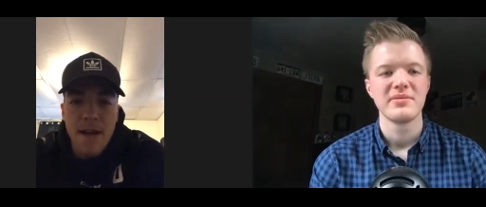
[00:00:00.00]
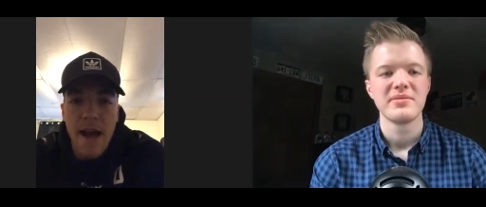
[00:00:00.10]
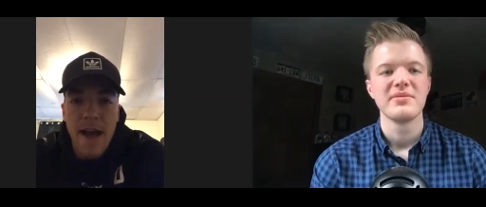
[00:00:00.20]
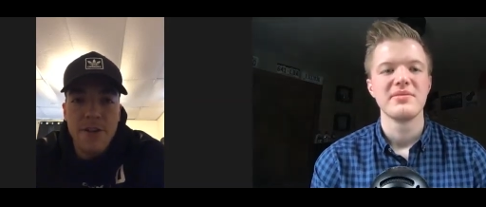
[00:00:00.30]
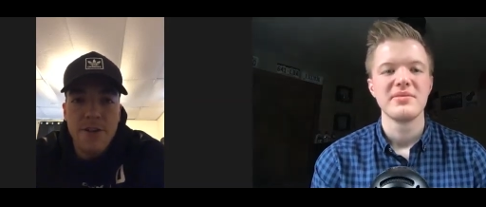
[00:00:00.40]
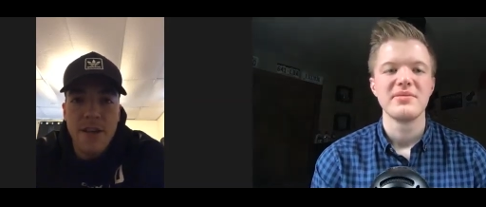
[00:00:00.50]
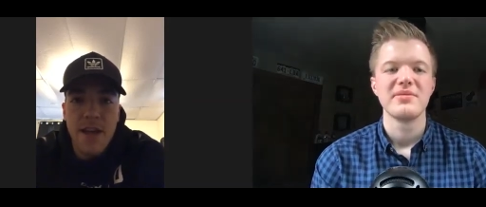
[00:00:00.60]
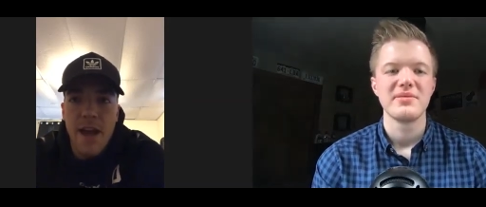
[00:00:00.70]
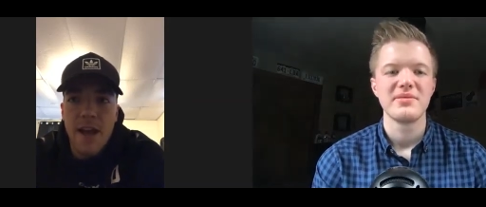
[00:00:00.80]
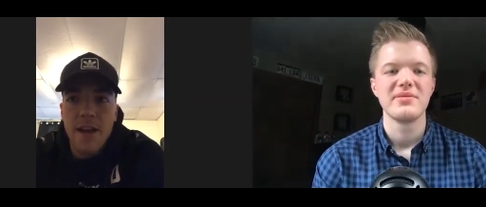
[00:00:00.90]
Speaker 1: I actually
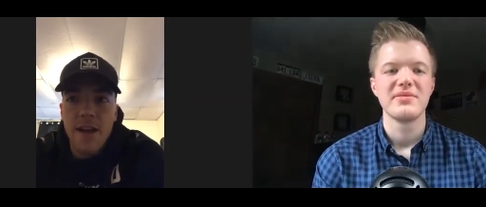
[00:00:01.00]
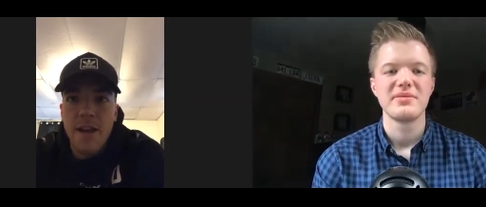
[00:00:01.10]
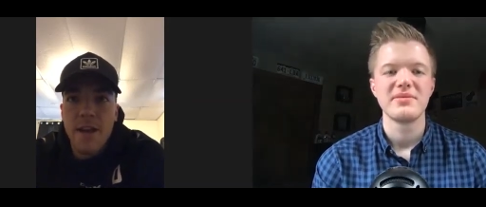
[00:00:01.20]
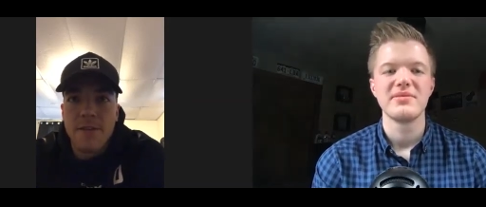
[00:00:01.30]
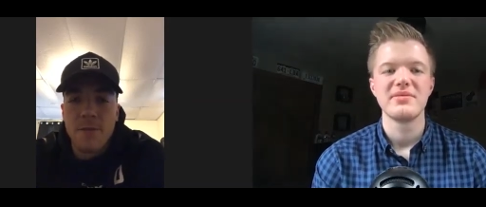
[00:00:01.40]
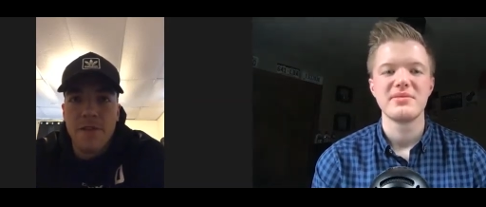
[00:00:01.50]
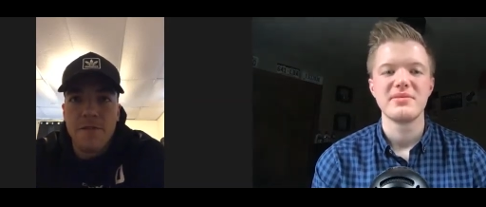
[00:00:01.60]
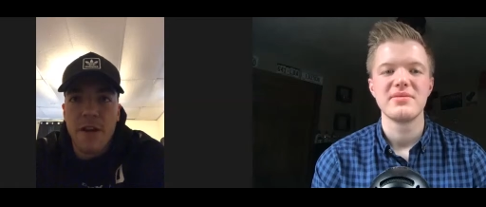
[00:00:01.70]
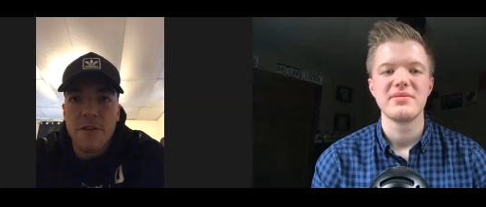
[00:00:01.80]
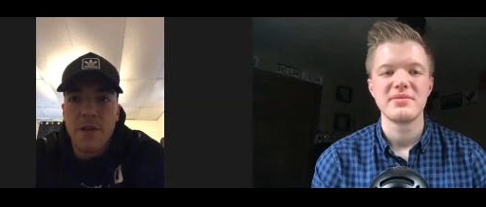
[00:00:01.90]
had so my
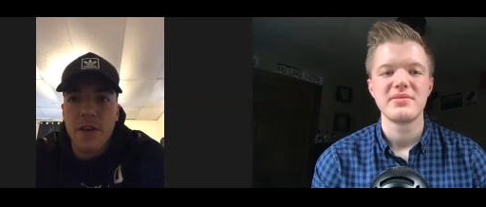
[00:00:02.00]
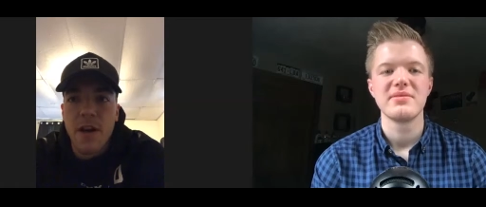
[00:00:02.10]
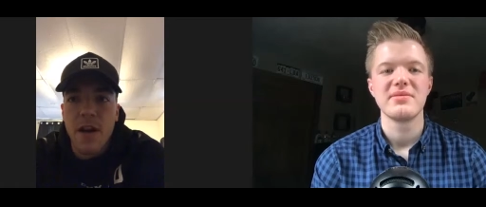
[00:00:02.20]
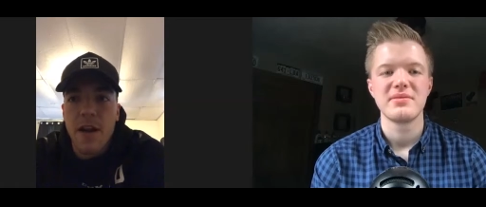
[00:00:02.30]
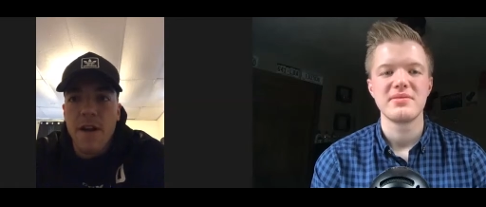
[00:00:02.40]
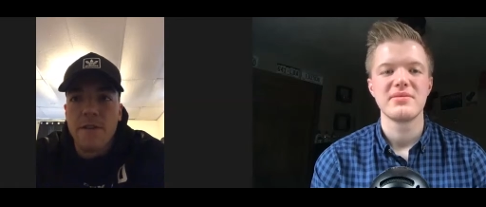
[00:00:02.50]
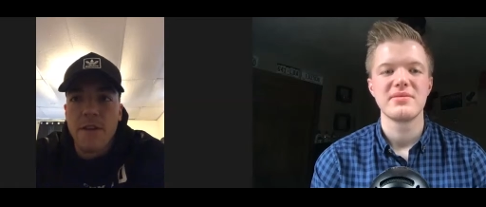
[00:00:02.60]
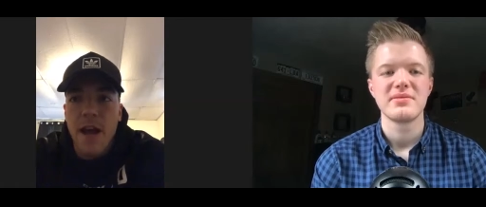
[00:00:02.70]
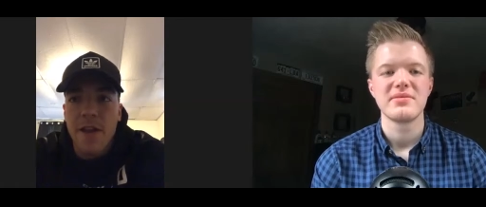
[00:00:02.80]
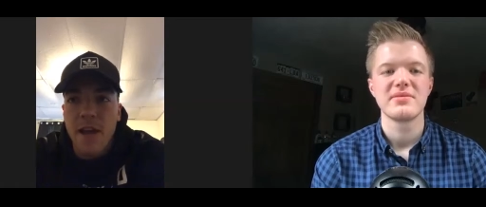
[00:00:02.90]
freshman year I never
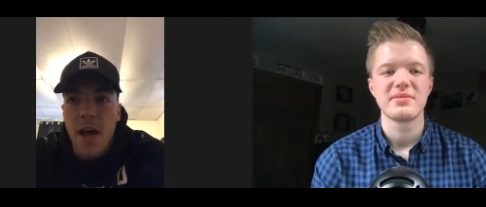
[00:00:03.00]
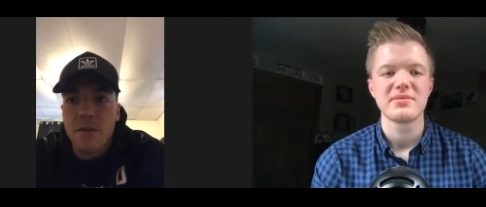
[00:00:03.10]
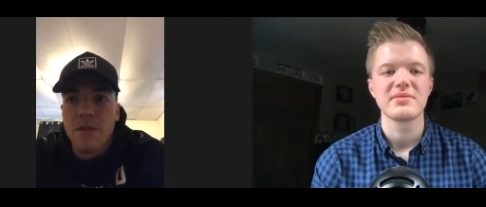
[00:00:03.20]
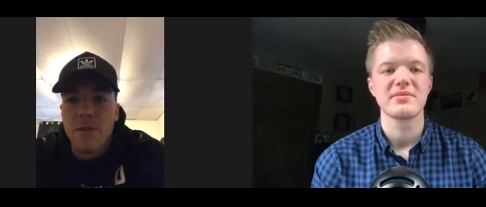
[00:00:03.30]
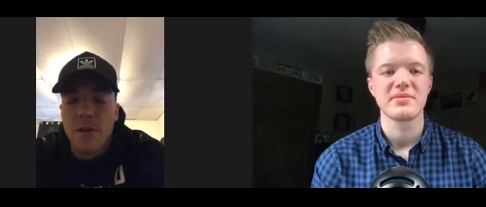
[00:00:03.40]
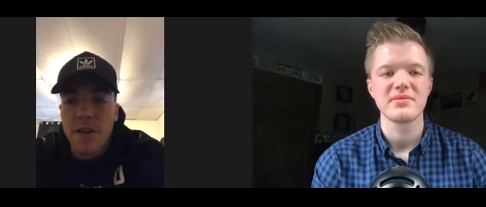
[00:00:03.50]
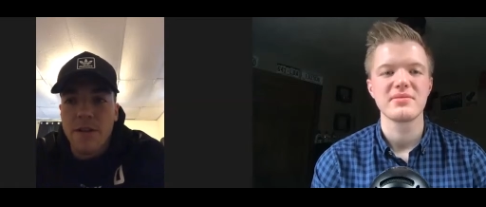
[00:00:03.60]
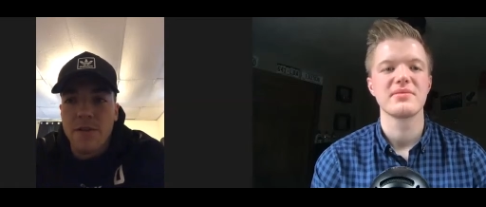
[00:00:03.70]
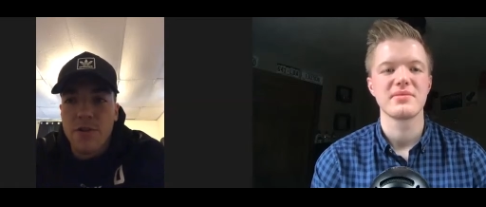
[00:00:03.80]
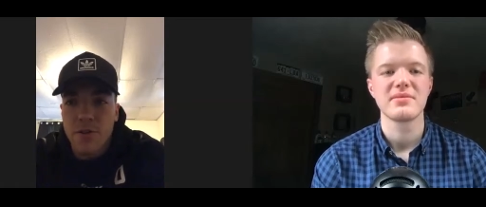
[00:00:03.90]
had the opportunity
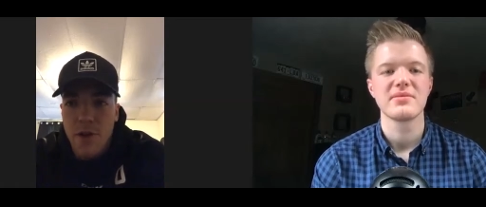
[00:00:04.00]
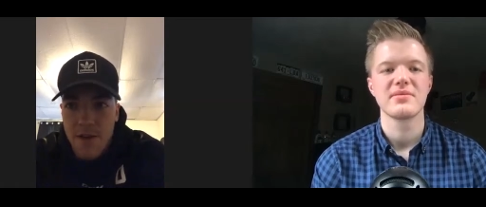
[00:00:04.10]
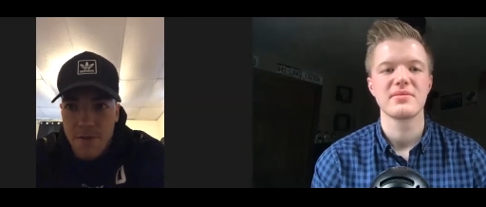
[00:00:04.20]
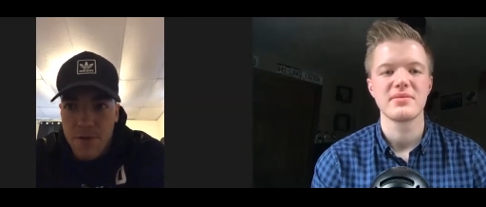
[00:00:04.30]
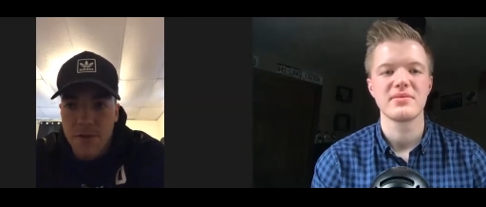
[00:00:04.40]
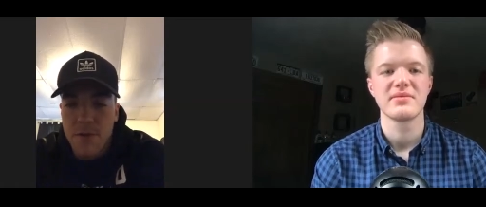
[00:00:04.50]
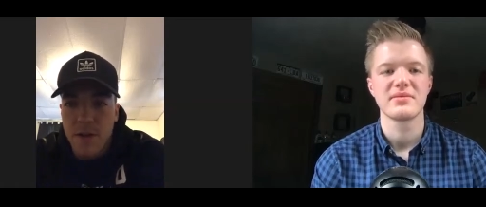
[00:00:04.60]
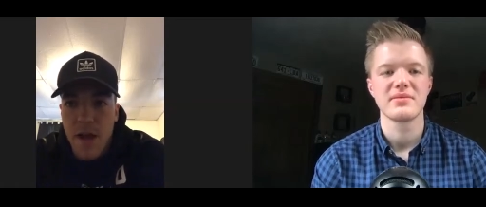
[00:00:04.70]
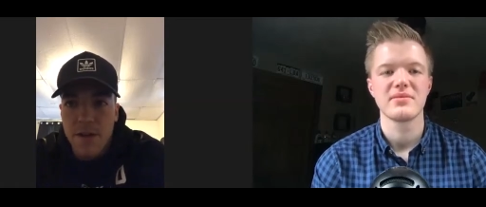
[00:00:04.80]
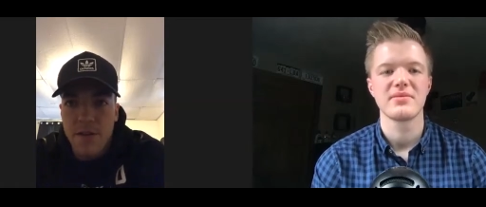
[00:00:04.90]
to travel to
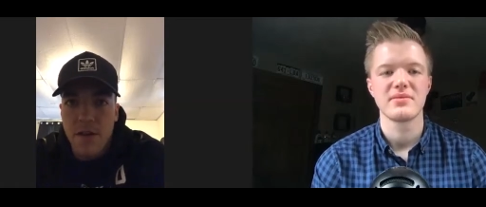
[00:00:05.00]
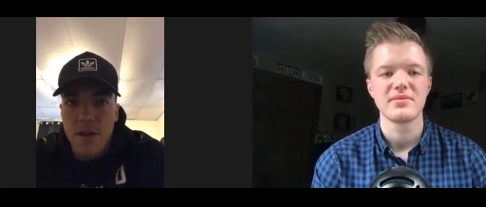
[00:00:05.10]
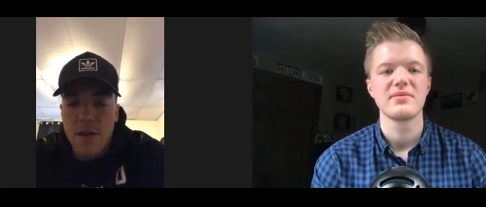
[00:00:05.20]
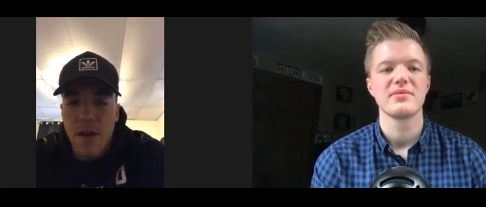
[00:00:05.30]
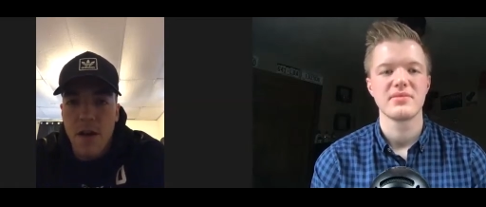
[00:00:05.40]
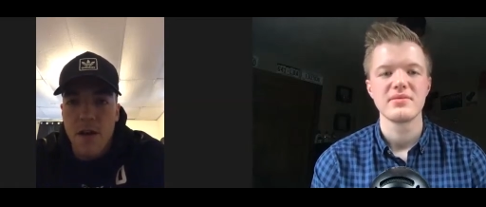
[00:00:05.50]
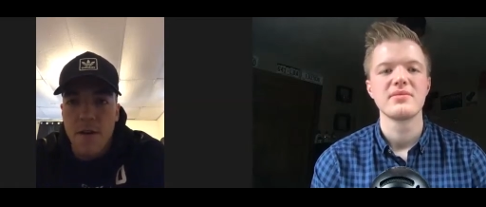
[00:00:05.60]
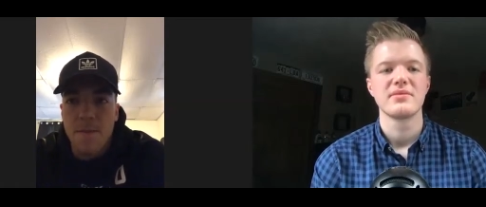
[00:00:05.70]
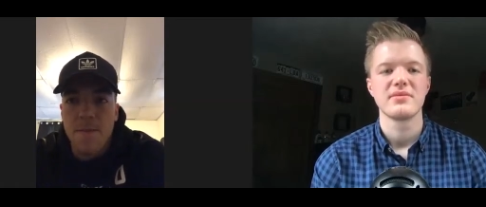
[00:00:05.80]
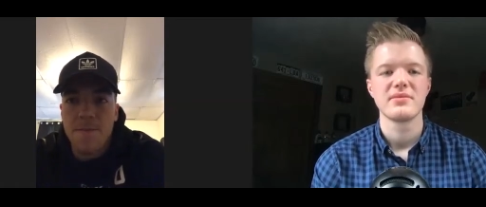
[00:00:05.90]
Alaska.
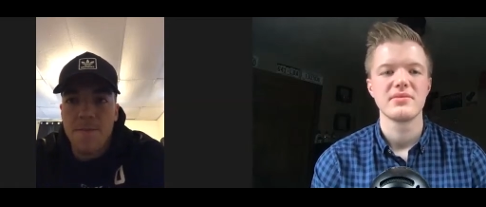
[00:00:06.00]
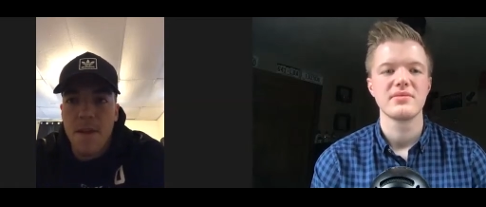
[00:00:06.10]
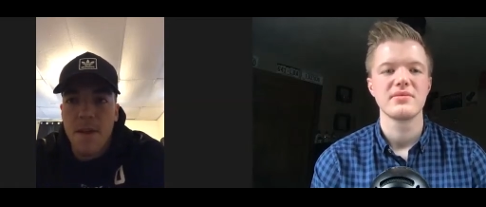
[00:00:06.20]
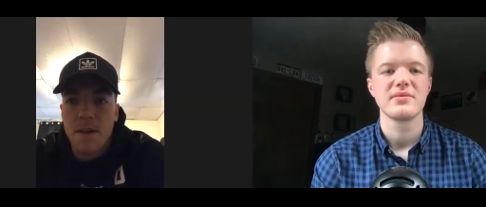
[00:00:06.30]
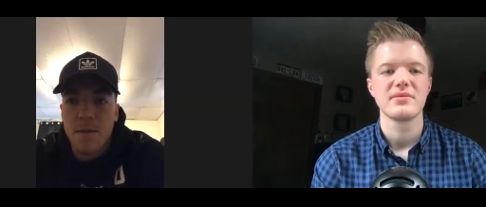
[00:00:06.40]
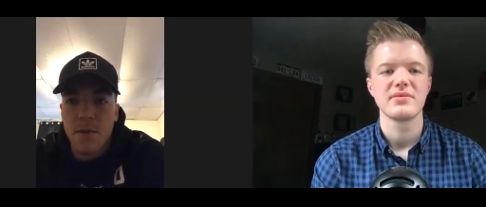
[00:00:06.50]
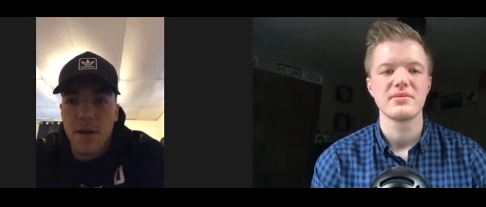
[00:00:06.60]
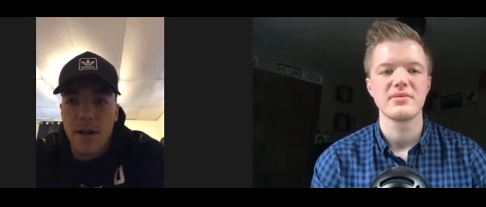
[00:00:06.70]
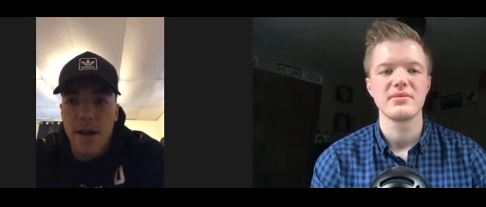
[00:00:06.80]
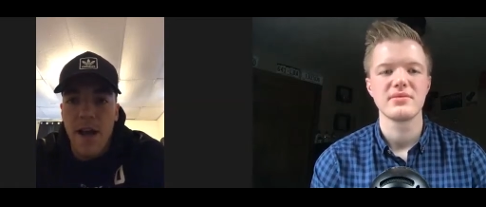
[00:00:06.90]
Um,
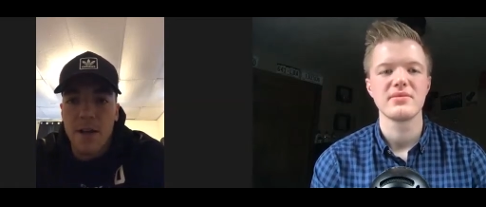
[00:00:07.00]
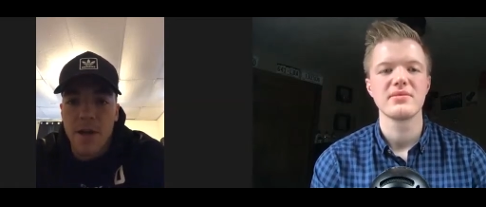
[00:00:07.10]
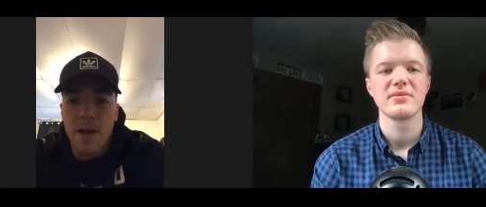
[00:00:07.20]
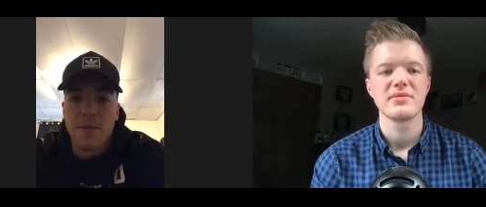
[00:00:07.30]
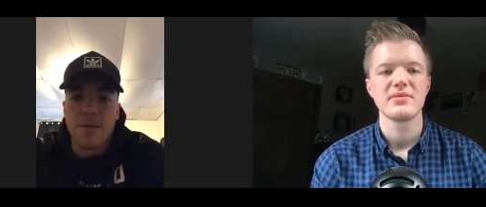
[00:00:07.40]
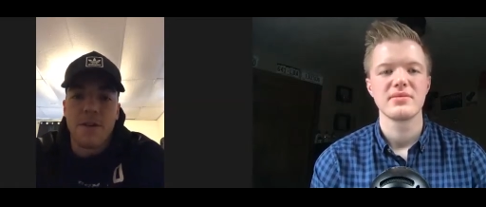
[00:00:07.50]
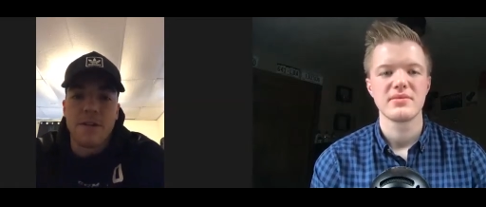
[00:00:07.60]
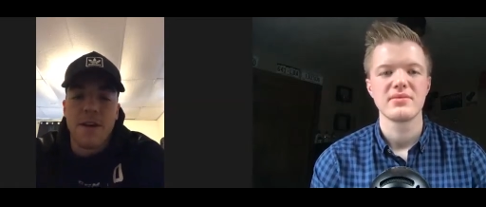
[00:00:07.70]
but Alabama was always